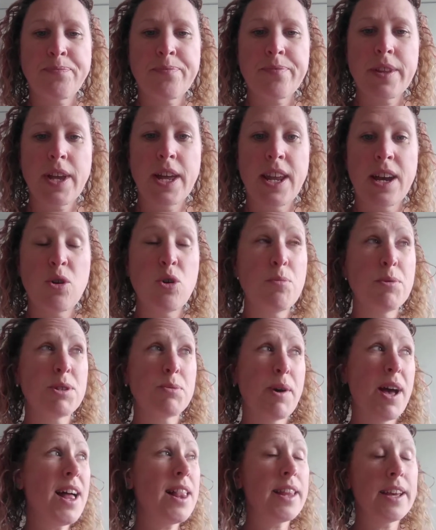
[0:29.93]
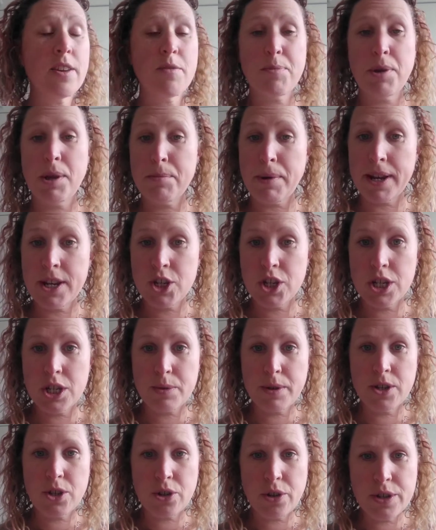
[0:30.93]
And I hope as well that you've been managing to
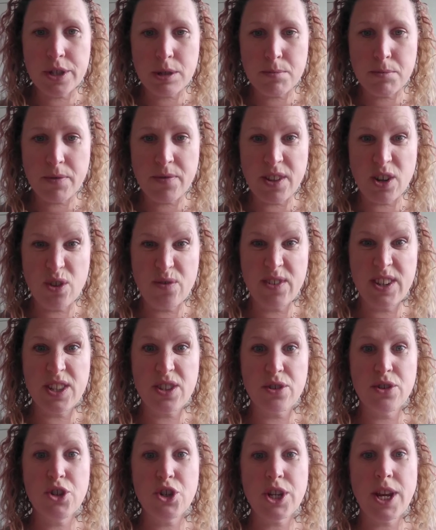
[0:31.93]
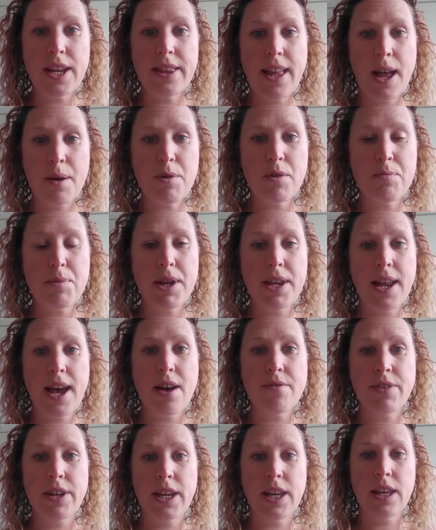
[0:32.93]
enjoy some of the lovely sunshine that we've been
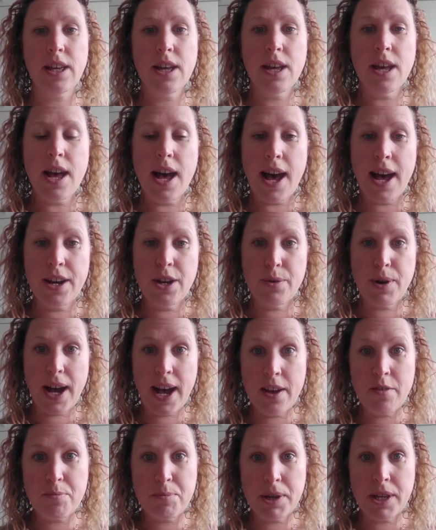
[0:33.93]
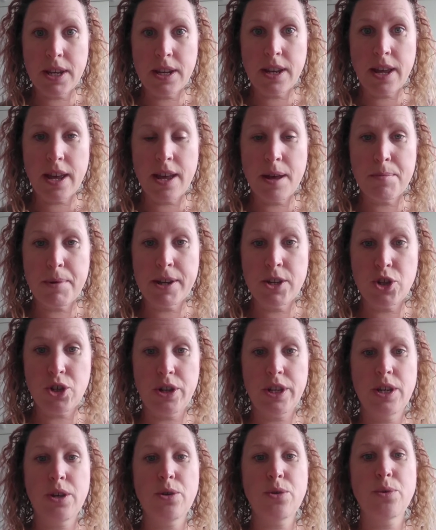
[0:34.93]
having. I know I've been
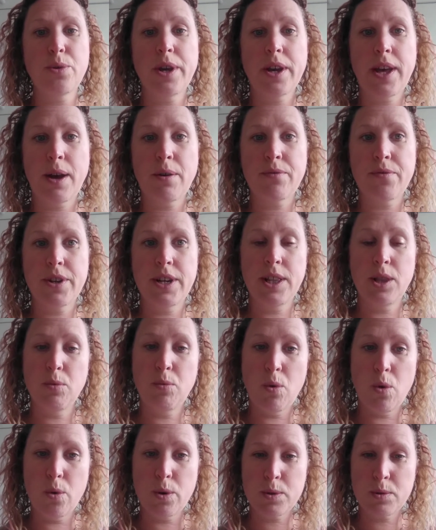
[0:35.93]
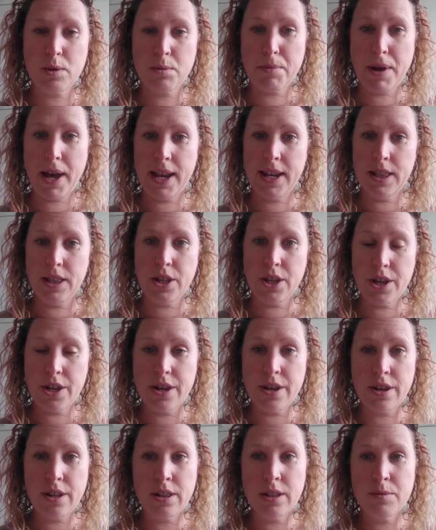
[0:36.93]
enjoying going out for little walks with my little
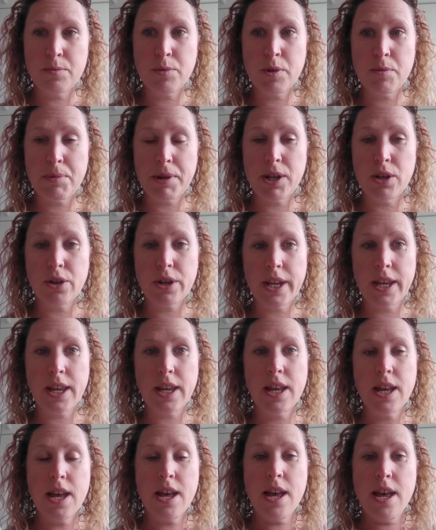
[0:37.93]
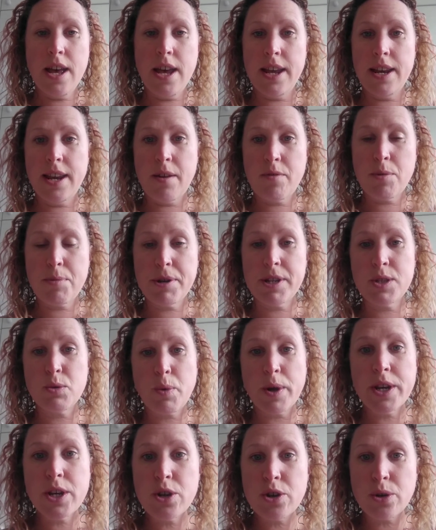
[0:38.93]
girl, and we've been looking in everybody's
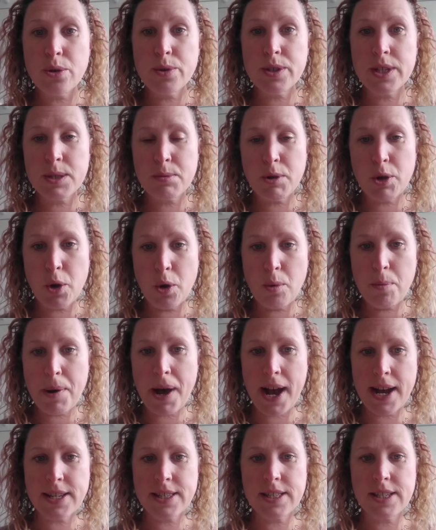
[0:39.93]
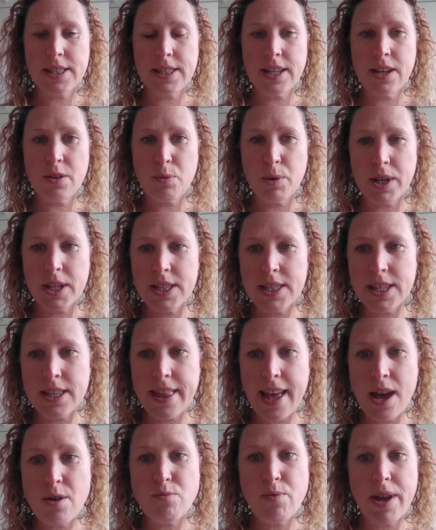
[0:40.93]
windows as we go past to see if we can see
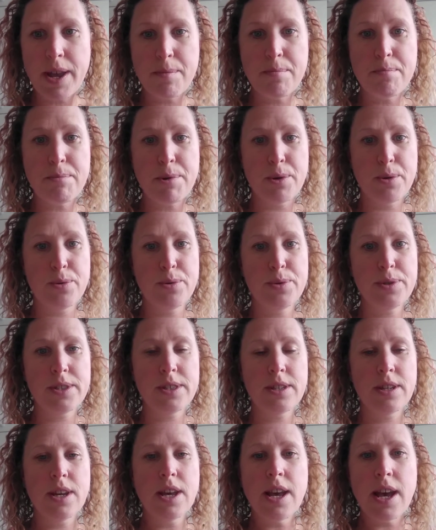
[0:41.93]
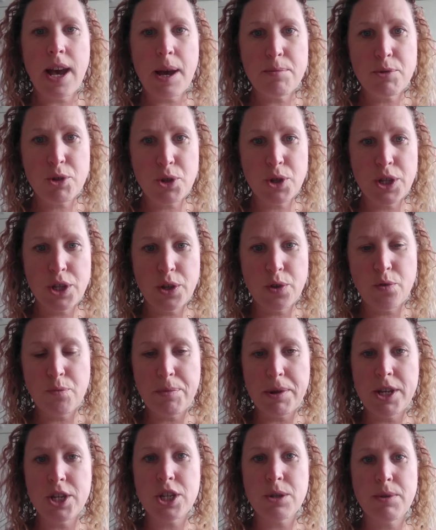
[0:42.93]
their rainbows. I'm sure you've
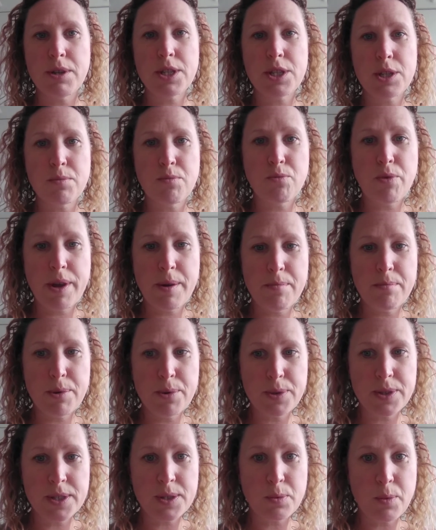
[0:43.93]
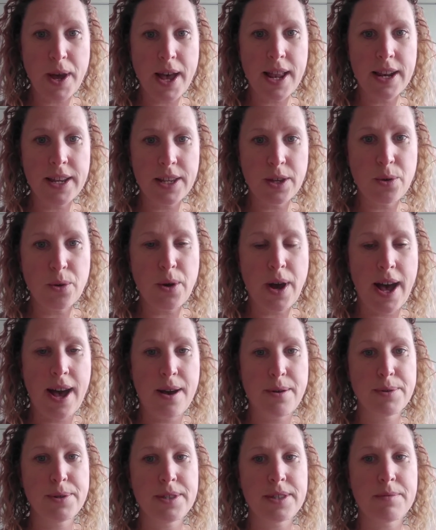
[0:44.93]
been doing some rainbows as well at your
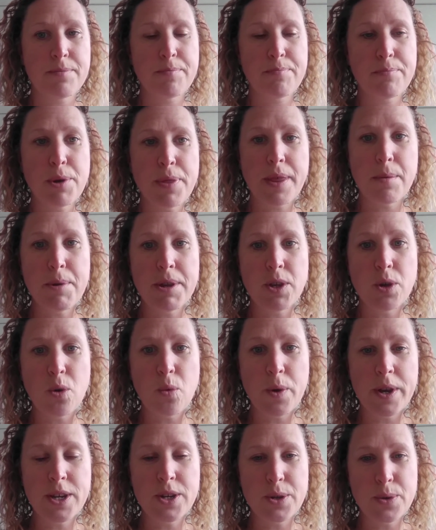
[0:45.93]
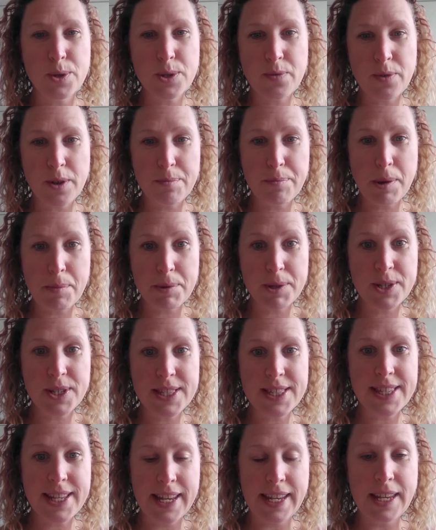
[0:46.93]
house and put them in your windows for people to
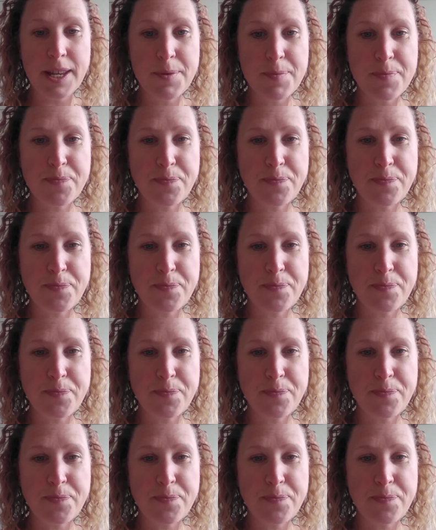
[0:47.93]
see.